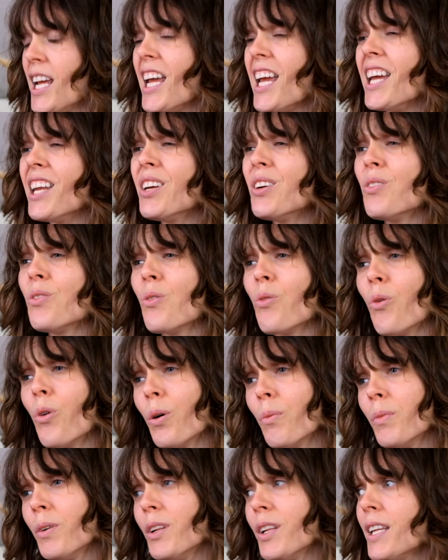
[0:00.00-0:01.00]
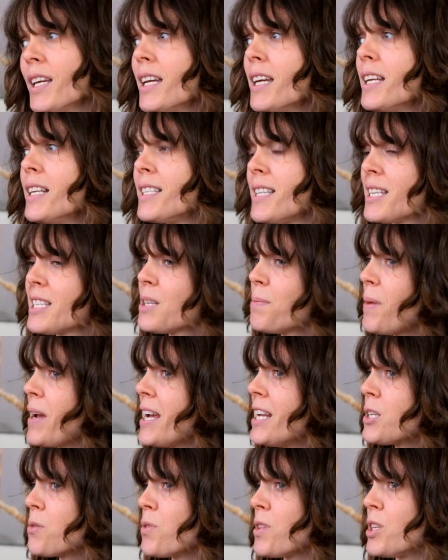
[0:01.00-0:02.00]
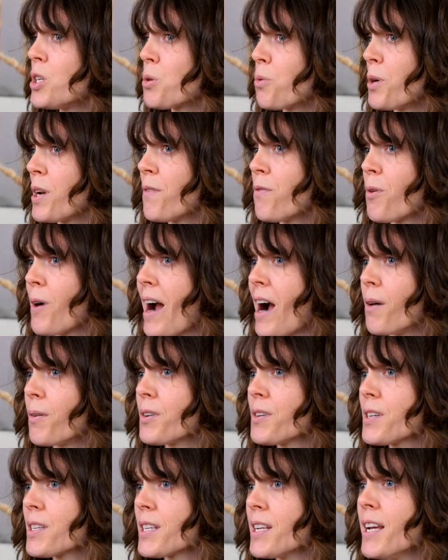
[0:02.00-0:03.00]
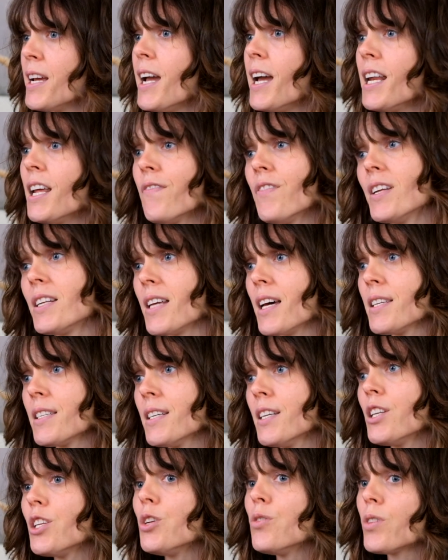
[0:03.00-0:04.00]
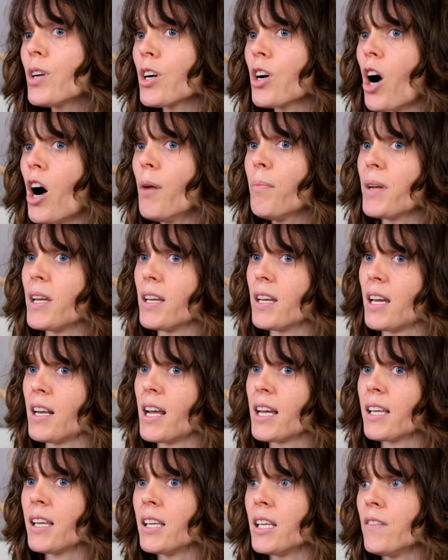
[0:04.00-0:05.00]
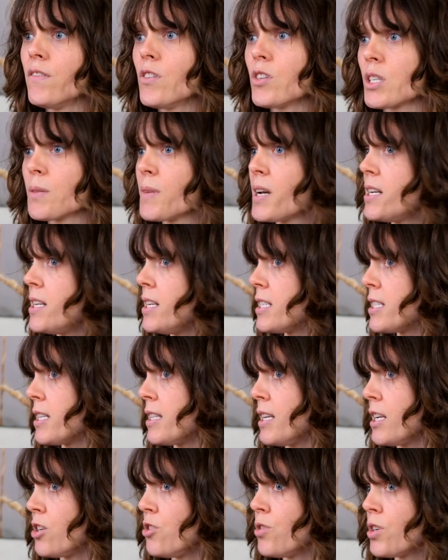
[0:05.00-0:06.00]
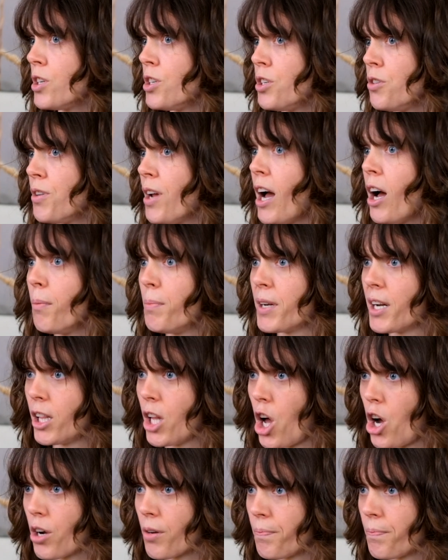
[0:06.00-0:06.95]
It normally dissipates within 24 hours, and if it doesn't, you can call me and I can give you some ideas of things you can do to help it along.